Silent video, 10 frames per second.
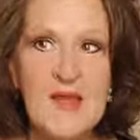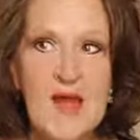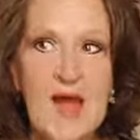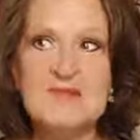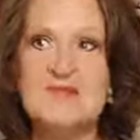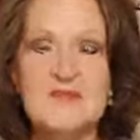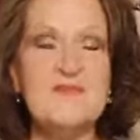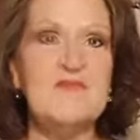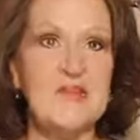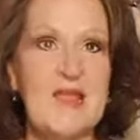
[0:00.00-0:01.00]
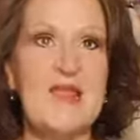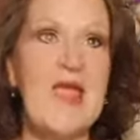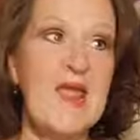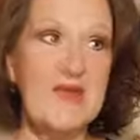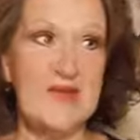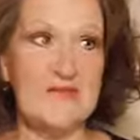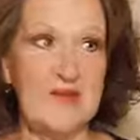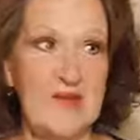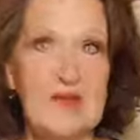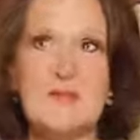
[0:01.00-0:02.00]
I didn't feel like any of
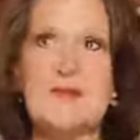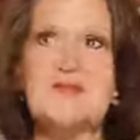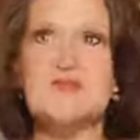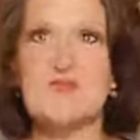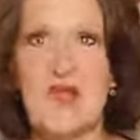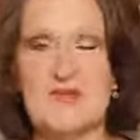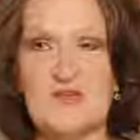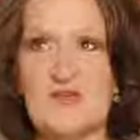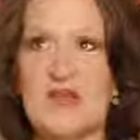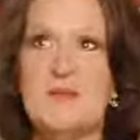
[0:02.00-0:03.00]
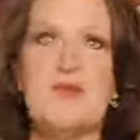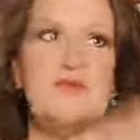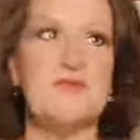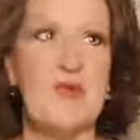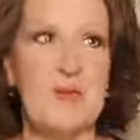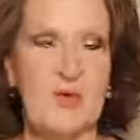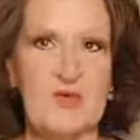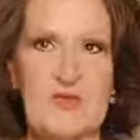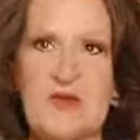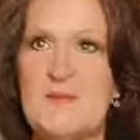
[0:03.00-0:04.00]
it, anybody's strategies, anybody's
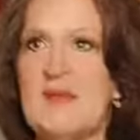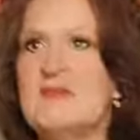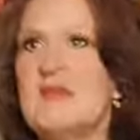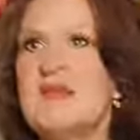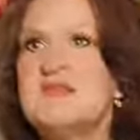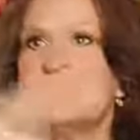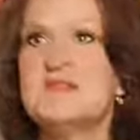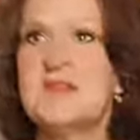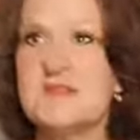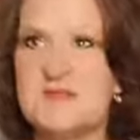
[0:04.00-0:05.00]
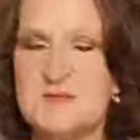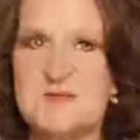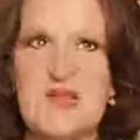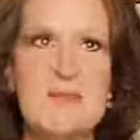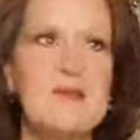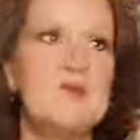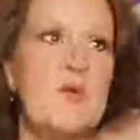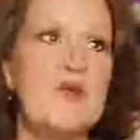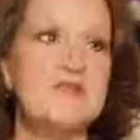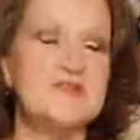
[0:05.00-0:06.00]
frameworks, anybody's systems, anybody's
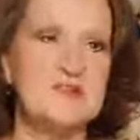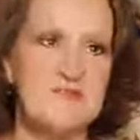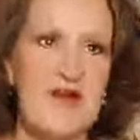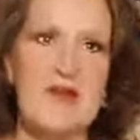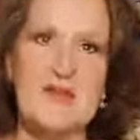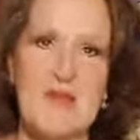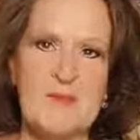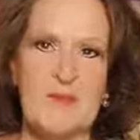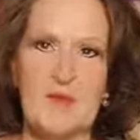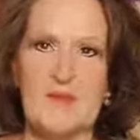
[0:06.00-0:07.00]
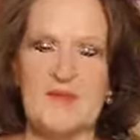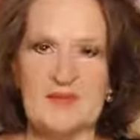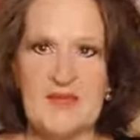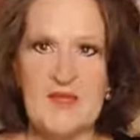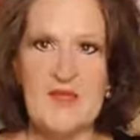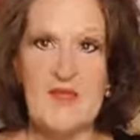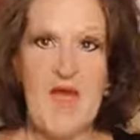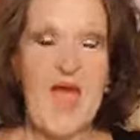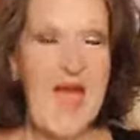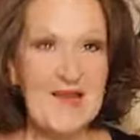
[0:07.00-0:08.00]
way of defining my purpose
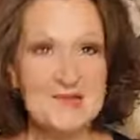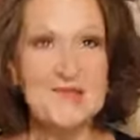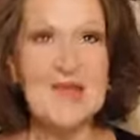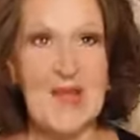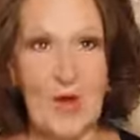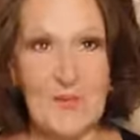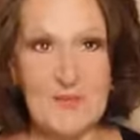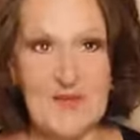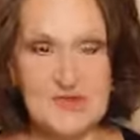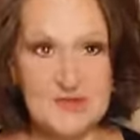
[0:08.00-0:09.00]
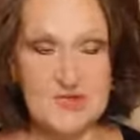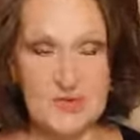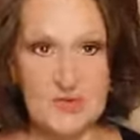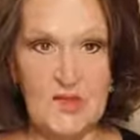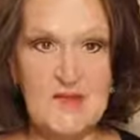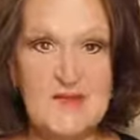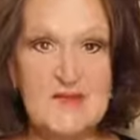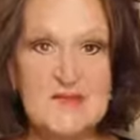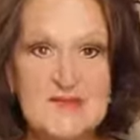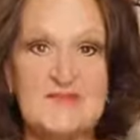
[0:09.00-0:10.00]
actually helped me to
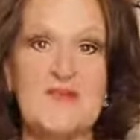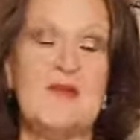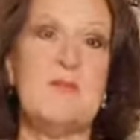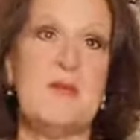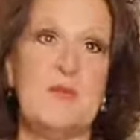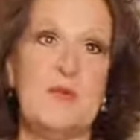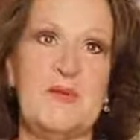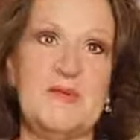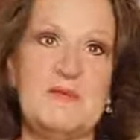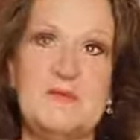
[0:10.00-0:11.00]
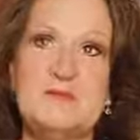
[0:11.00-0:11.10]
define my purpose.